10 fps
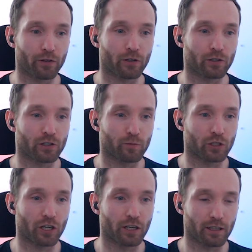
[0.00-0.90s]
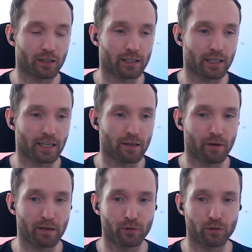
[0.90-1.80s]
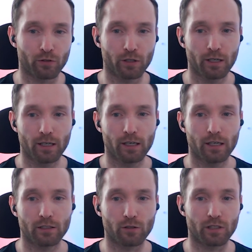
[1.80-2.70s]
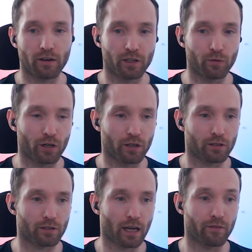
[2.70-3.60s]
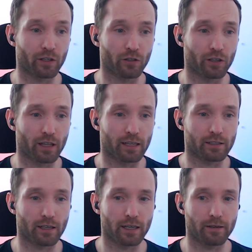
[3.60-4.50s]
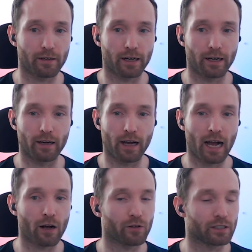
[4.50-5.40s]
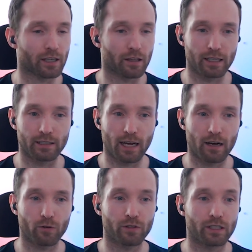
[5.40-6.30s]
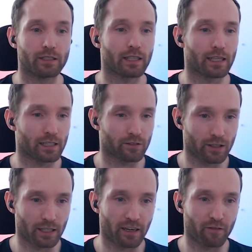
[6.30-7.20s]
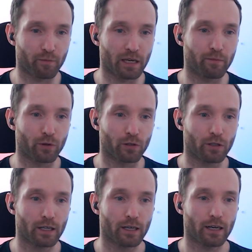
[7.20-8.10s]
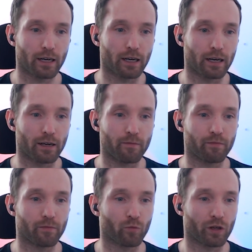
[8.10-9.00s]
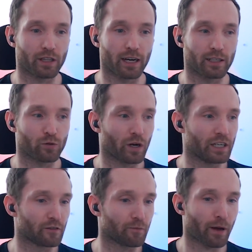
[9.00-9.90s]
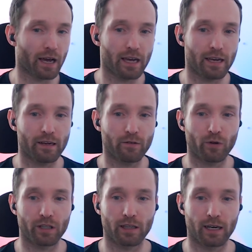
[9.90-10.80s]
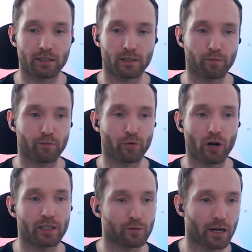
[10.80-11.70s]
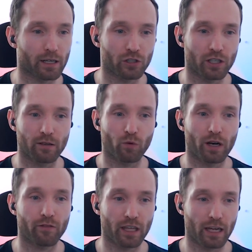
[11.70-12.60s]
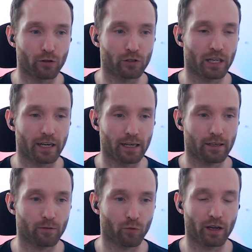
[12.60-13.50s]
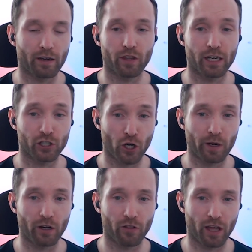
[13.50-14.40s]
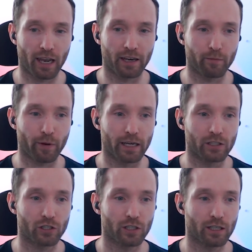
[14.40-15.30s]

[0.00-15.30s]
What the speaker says: the customer journey that they're taking people through. So definitely worth having a look at their site, how they set things out, the incentives that they give people, whether that's ways of paying, whether that's price matching, whatever that looks like, whatever they're showing on that landing page,